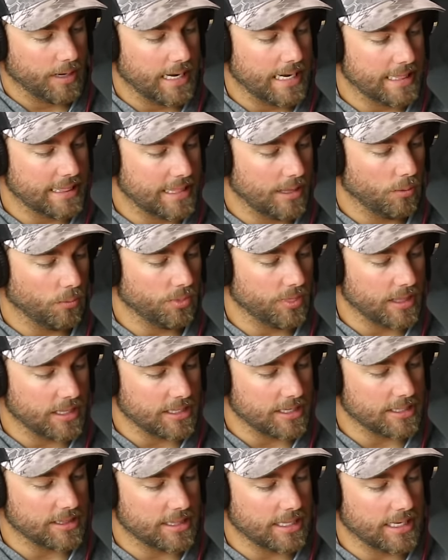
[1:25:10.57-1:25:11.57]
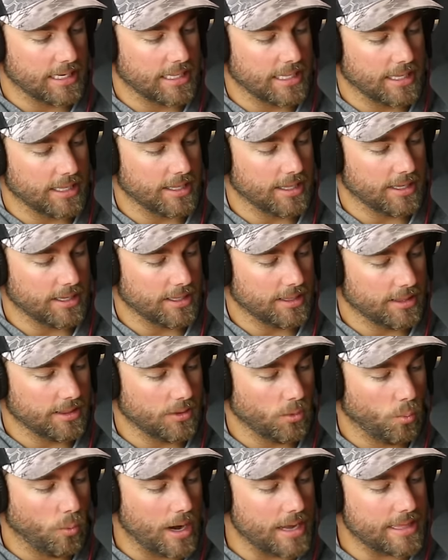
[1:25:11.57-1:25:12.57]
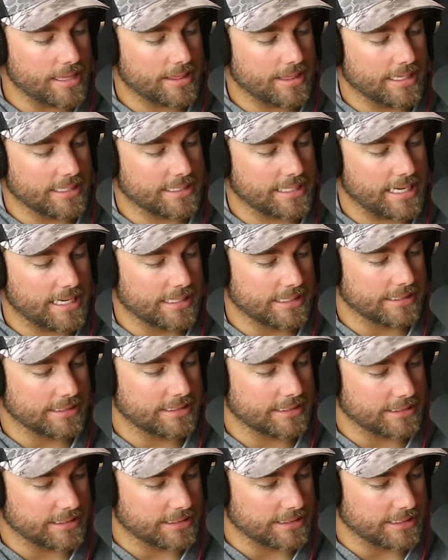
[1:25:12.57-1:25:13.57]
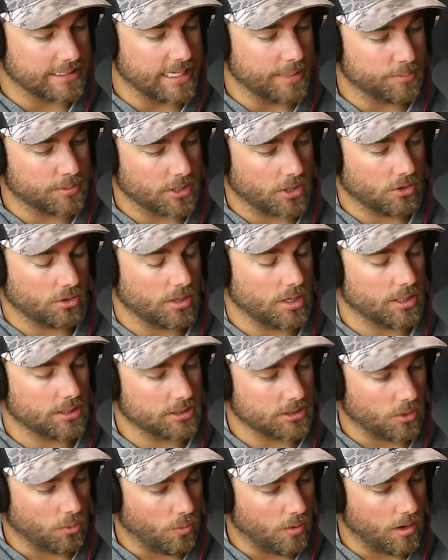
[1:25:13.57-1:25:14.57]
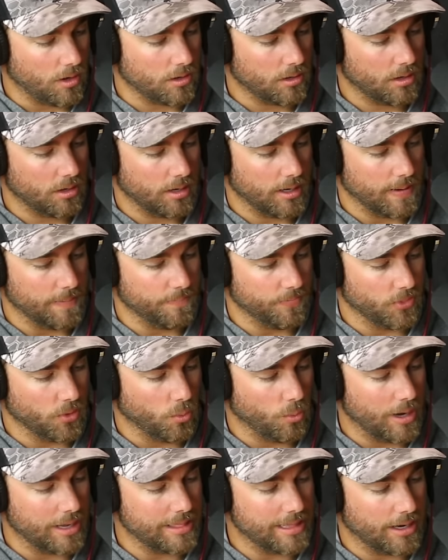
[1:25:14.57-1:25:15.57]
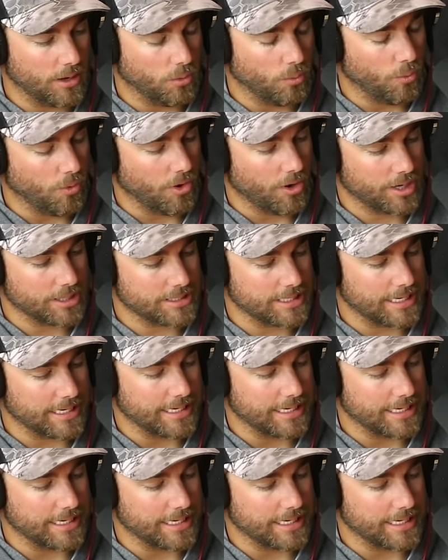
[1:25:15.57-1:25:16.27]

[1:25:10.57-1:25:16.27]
But the way that this kind of skips across the water and the way that it works,